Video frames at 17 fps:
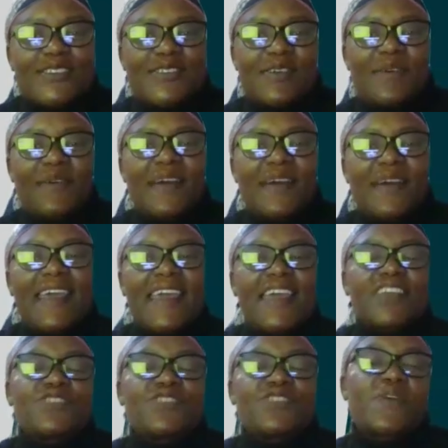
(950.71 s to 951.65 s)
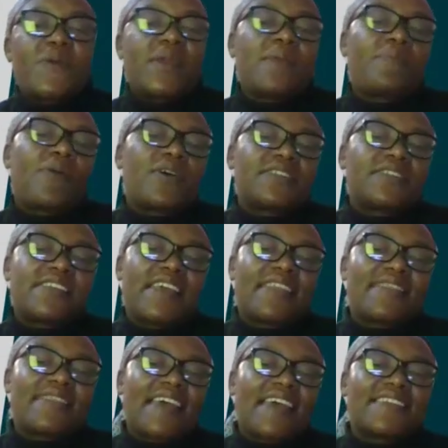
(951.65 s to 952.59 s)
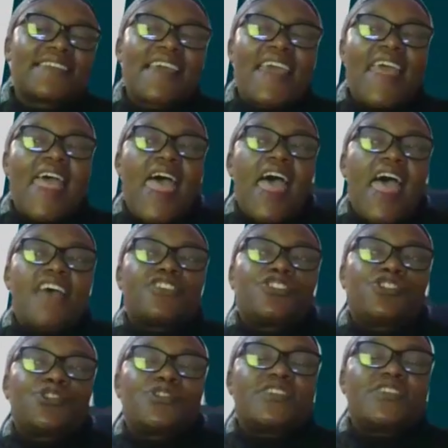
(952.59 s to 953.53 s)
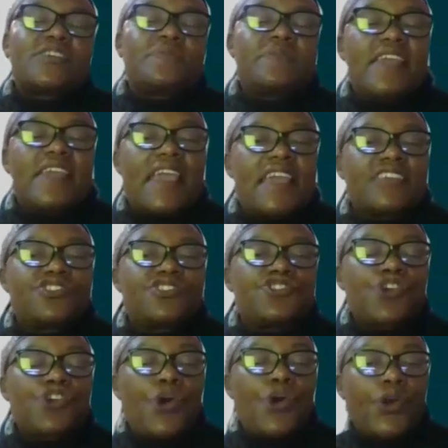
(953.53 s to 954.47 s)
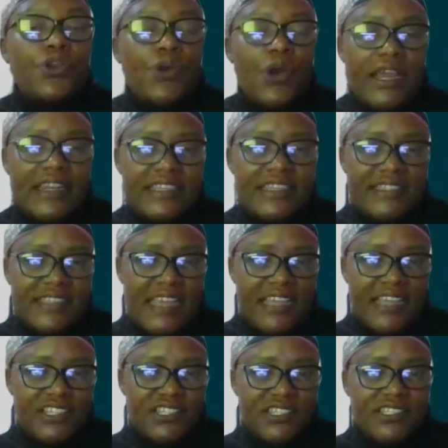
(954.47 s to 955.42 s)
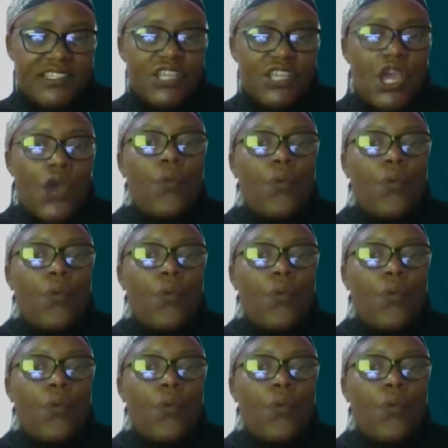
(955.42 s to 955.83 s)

So it's very important that as junior BAs join organizations,